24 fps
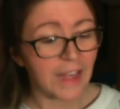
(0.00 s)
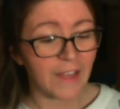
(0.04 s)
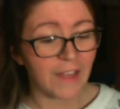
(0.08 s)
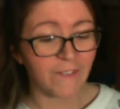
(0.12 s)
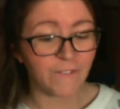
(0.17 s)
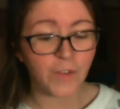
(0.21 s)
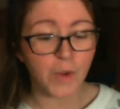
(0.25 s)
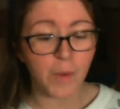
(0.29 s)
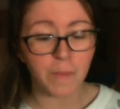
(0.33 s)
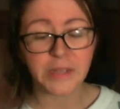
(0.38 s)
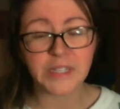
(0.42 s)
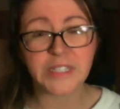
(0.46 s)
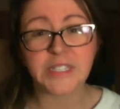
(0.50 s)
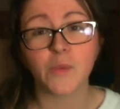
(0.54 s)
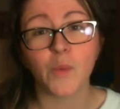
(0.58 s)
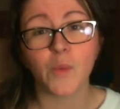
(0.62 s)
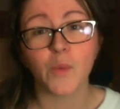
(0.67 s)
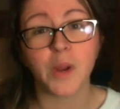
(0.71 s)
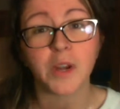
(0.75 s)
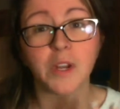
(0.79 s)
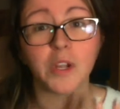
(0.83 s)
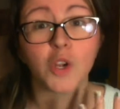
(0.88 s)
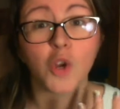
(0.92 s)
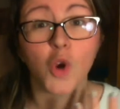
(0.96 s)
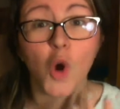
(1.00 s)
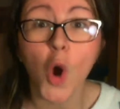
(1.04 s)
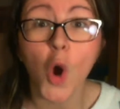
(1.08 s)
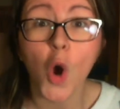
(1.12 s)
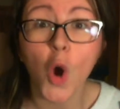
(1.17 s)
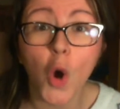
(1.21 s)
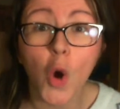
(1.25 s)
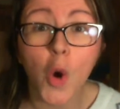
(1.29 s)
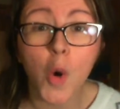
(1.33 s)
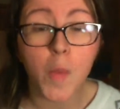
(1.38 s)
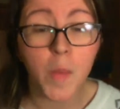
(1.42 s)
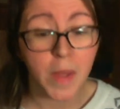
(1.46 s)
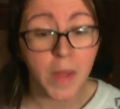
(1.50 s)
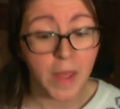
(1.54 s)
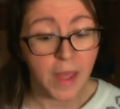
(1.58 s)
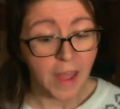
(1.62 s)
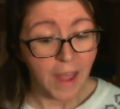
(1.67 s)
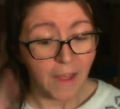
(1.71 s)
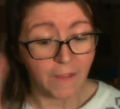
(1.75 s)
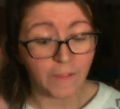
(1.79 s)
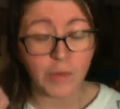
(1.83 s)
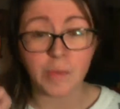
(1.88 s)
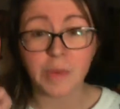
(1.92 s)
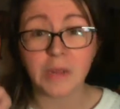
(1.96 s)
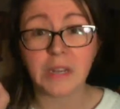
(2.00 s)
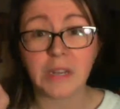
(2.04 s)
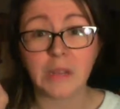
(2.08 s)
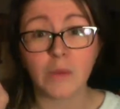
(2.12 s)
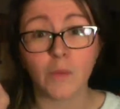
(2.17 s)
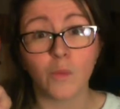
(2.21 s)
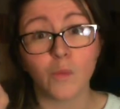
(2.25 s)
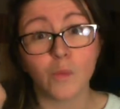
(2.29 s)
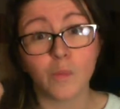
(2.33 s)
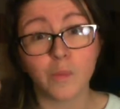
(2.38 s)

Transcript: If you're busy running your home, if you're busy,